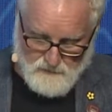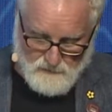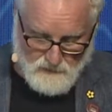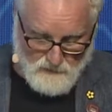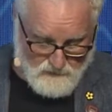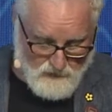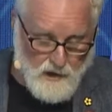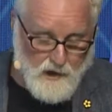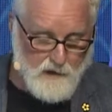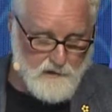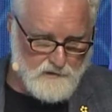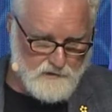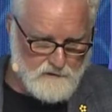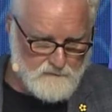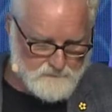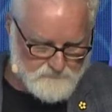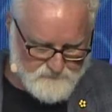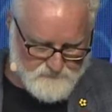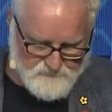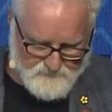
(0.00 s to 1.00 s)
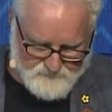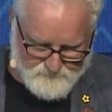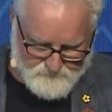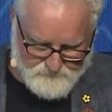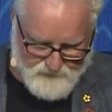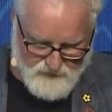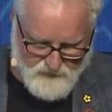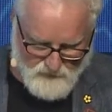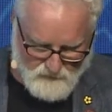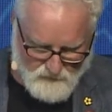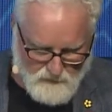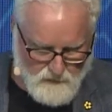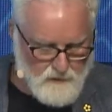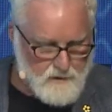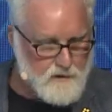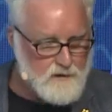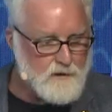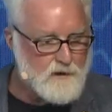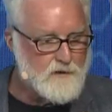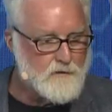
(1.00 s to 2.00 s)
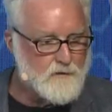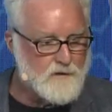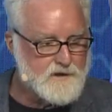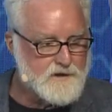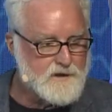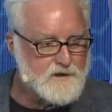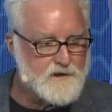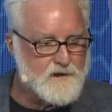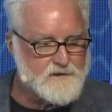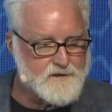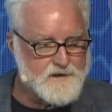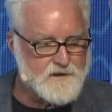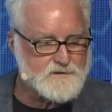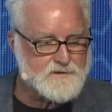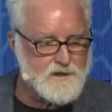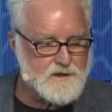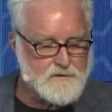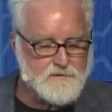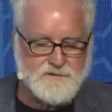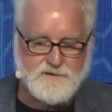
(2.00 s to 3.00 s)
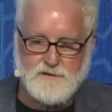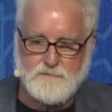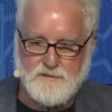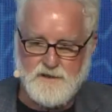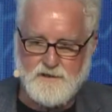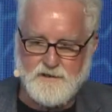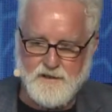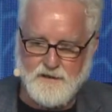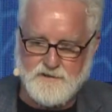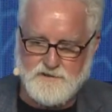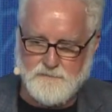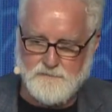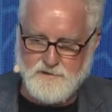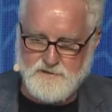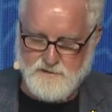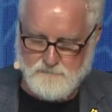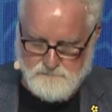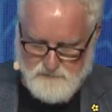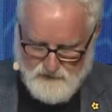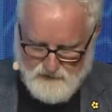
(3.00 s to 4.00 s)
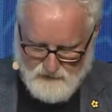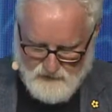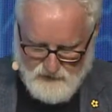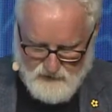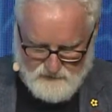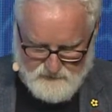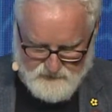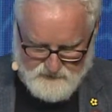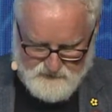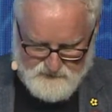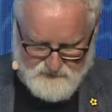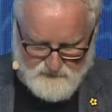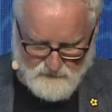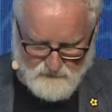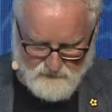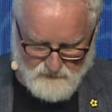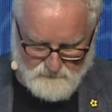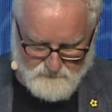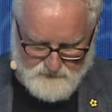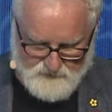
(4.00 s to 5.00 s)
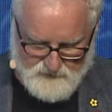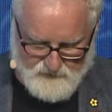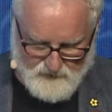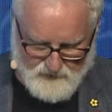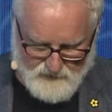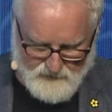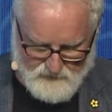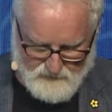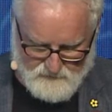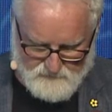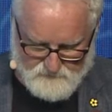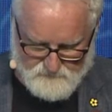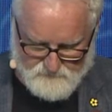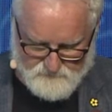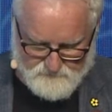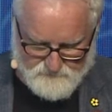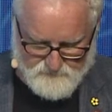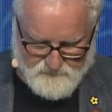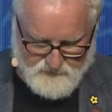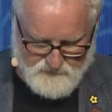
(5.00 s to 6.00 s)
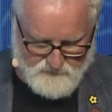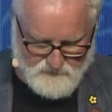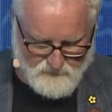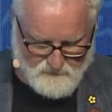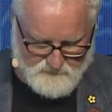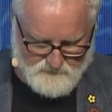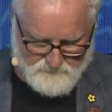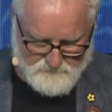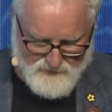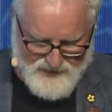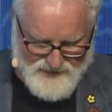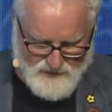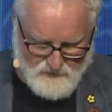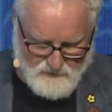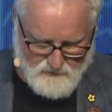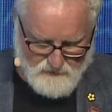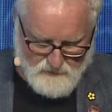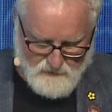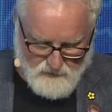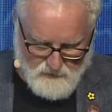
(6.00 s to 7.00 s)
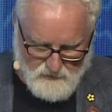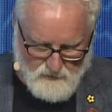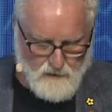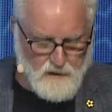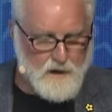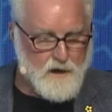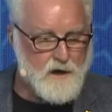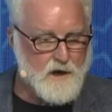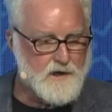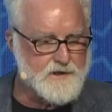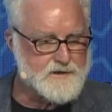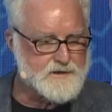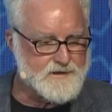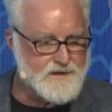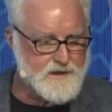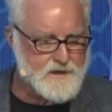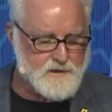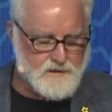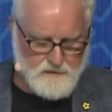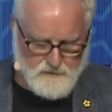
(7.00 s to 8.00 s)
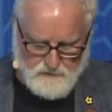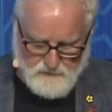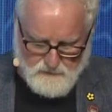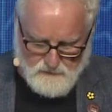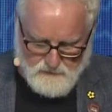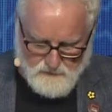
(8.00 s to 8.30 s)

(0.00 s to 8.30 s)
or harder, bigger. We need the things that used to be there to mitigate the storms might. On land,